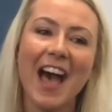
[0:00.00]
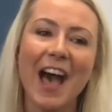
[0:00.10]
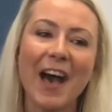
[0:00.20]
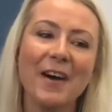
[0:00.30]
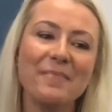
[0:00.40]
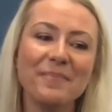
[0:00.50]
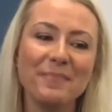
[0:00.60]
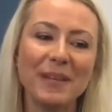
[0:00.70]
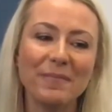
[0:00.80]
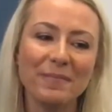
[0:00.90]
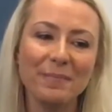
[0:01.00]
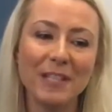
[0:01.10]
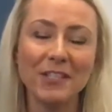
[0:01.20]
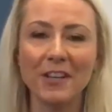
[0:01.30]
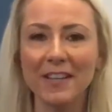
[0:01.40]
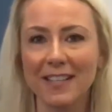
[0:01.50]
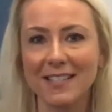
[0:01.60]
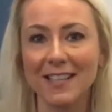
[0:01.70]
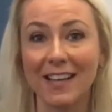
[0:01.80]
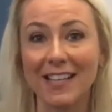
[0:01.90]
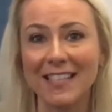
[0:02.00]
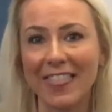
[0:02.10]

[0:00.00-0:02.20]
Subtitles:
But joking aside,